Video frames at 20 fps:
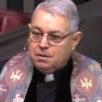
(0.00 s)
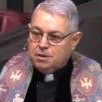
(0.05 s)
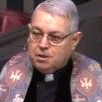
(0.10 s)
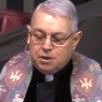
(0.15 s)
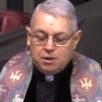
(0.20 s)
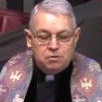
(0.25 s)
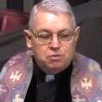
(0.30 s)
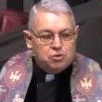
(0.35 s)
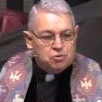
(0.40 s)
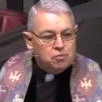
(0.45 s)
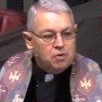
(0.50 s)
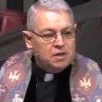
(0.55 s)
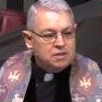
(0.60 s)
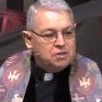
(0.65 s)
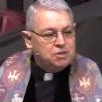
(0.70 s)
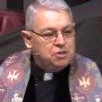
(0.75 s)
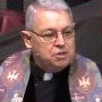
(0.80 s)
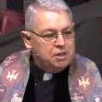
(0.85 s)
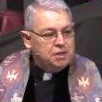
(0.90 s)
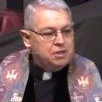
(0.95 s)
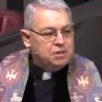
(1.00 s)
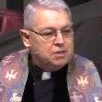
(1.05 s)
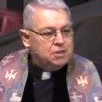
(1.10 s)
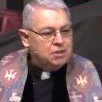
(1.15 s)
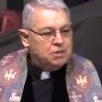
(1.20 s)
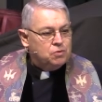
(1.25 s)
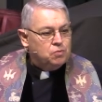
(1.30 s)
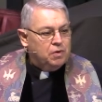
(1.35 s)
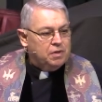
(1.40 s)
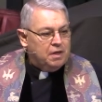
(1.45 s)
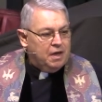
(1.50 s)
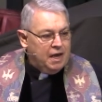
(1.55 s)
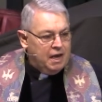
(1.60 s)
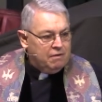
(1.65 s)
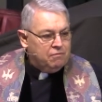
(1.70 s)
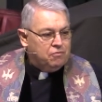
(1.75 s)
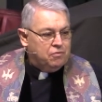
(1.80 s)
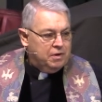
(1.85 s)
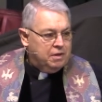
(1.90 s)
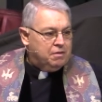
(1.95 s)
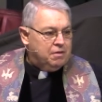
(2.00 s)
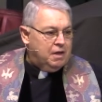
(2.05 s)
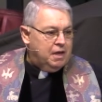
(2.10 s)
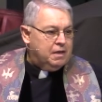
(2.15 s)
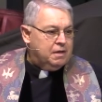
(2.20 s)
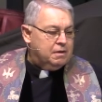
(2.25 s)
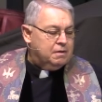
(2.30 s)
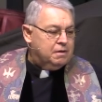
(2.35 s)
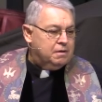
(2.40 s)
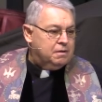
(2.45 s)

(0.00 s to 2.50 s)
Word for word: Do you trust Jesus with everything?